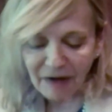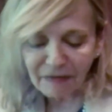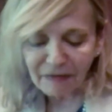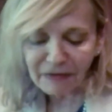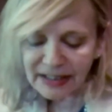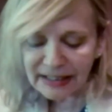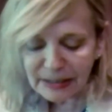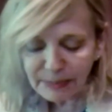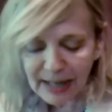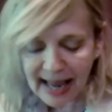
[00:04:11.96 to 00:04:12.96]
first
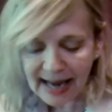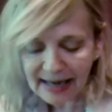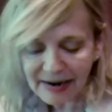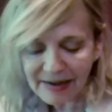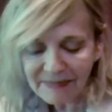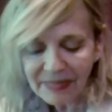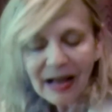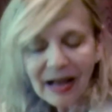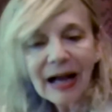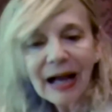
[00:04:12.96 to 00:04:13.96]
explain
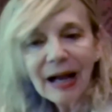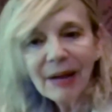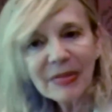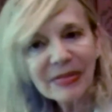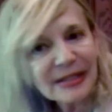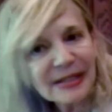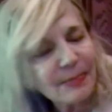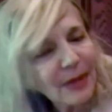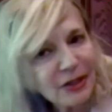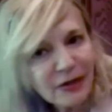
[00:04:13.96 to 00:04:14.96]
this
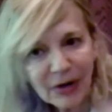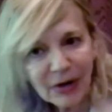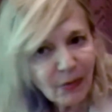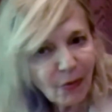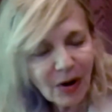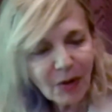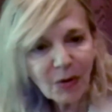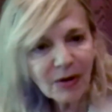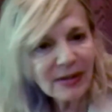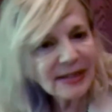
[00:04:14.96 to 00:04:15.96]
multi-front war.
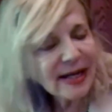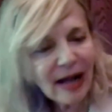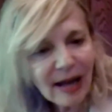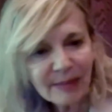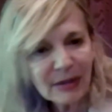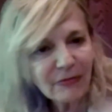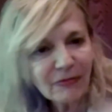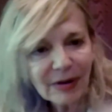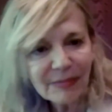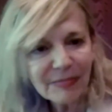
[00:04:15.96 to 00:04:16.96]
Where is it coming
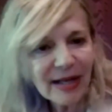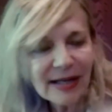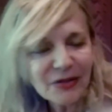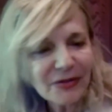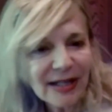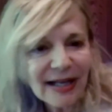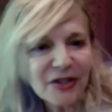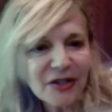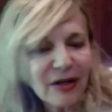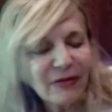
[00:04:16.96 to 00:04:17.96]
from that Israel has
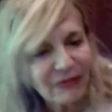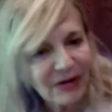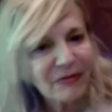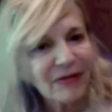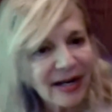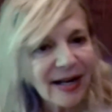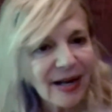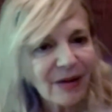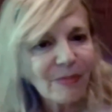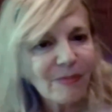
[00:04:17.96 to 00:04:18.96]
to confront right now?